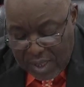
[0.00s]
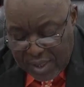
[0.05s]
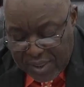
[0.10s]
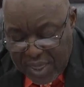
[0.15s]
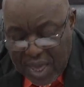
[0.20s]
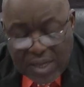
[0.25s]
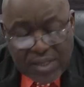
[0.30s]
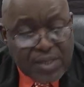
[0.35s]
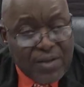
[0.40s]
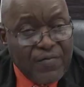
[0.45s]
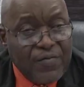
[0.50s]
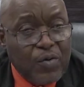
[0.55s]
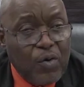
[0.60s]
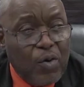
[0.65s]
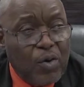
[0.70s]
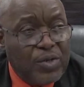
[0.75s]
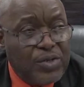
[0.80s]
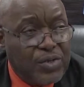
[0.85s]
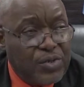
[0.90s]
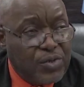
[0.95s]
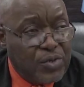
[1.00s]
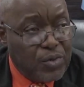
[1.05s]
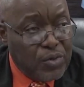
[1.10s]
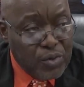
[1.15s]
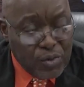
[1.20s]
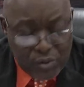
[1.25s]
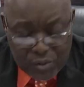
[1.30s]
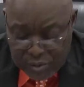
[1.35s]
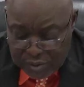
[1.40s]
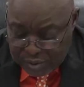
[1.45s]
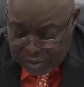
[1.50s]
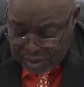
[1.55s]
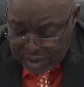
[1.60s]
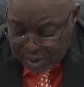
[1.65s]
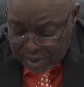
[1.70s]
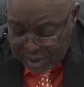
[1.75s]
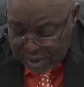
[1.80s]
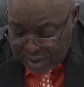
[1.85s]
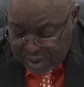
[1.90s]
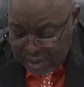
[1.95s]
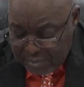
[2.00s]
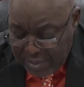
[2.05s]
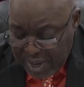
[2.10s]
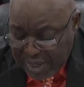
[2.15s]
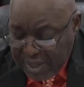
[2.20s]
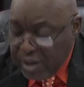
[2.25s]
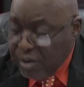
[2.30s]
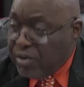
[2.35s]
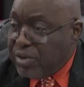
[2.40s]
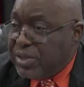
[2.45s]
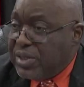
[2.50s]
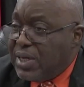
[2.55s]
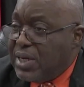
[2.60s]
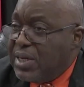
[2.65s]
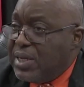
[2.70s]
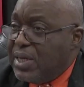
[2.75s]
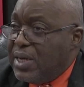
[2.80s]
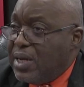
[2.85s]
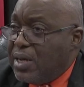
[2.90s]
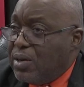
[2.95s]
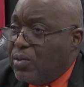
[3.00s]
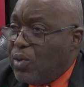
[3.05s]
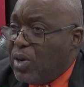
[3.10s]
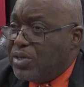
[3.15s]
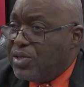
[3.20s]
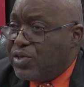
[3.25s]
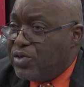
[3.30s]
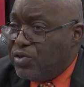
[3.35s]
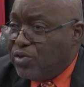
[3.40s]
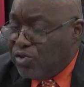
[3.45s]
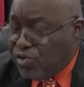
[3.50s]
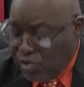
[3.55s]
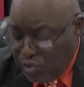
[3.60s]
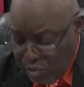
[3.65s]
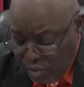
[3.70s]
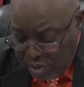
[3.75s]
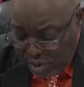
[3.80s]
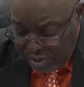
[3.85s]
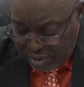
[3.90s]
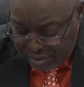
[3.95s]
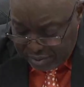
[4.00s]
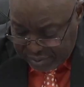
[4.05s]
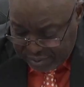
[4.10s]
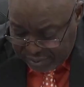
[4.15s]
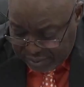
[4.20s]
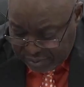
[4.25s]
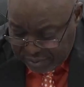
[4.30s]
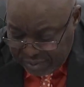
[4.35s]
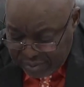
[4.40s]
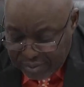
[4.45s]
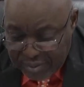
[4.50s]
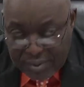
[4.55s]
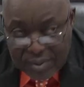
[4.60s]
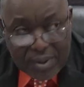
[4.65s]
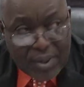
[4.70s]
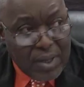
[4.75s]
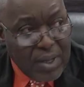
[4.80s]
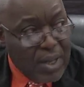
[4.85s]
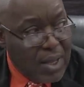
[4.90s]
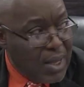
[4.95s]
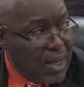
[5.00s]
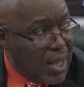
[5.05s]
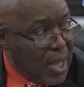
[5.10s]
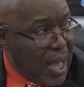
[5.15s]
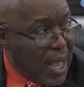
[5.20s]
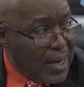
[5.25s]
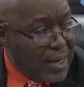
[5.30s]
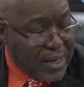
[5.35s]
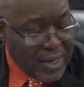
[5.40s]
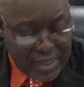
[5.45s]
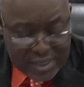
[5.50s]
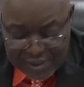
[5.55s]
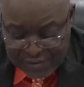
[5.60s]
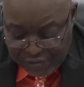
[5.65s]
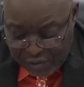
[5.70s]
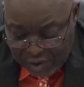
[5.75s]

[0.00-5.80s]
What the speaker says: Thanks, of course, to the minority leader, Watson Duke, and his